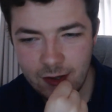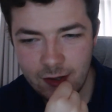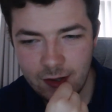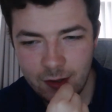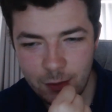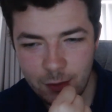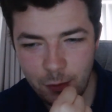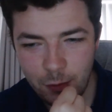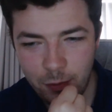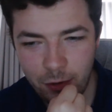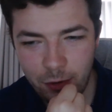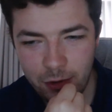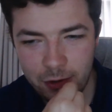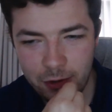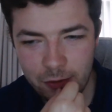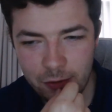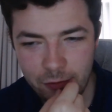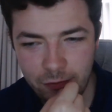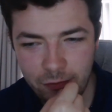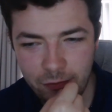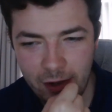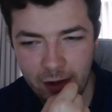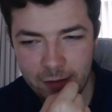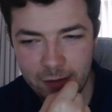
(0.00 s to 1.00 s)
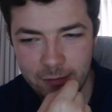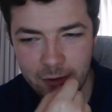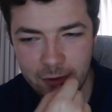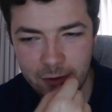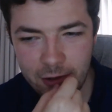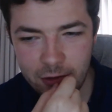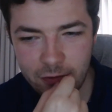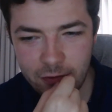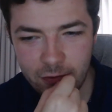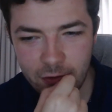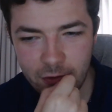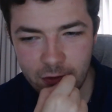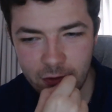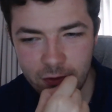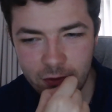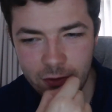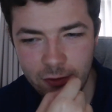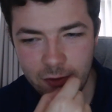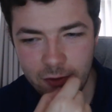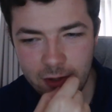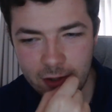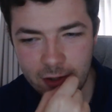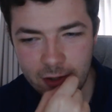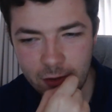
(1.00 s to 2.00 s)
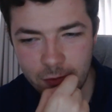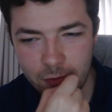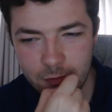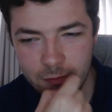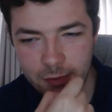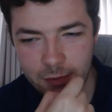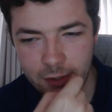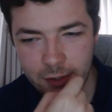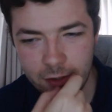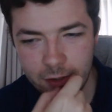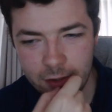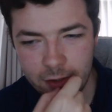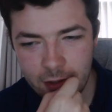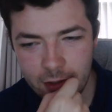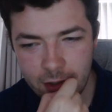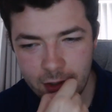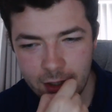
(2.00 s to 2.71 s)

We'll probably go 5 minutes for it's 2-0. Brilliant.